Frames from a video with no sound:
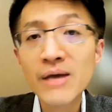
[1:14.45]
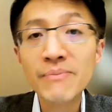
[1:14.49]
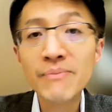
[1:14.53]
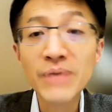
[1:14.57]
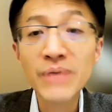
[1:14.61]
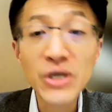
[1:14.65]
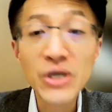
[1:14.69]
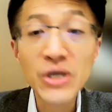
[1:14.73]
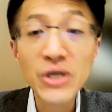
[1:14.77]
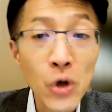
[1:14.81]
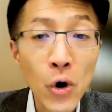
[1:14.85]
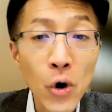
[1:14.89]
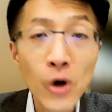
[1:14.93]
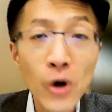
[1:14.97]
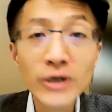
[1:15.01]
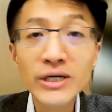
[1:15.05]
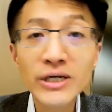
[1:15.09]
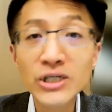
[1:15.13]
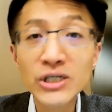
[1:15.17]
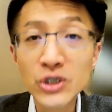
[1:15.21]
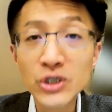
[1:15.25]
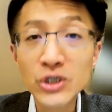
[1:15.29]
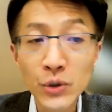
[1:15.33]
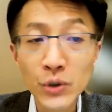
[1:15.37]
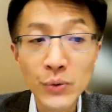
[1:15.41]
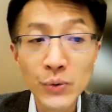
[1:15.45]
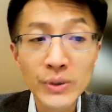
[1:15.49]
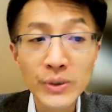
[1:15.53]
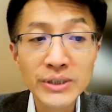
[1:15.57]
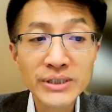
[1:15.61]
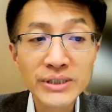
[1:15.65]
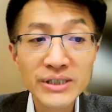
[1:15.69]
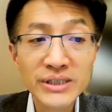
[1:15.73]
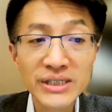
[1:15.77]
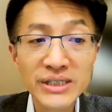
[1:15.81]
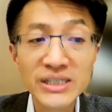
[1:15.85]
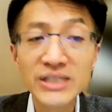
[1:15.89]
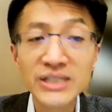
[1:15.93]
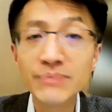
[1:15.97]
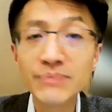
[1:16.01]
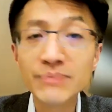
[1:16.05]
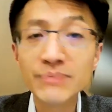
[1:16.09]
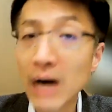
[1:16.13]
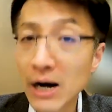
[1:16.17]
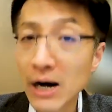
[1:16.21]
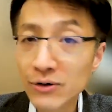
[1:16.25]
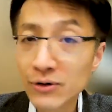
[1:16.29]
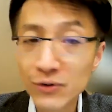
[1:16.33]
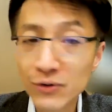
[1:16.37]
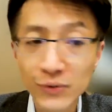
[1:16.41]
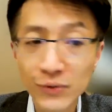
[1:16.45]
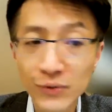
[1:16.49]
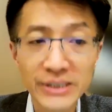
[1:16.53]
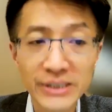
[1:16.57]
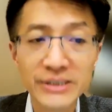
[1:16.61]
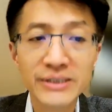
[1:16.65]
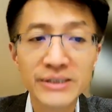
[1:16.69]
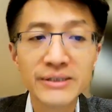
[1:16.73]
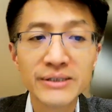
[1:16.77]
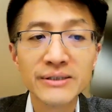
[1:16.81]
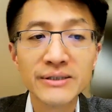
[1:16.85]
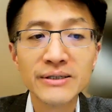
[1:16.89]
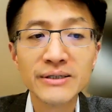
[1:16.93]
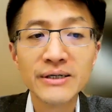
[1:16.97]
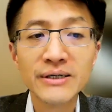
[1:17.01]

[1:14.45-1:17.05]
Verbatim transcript: beyond the university's boundaries.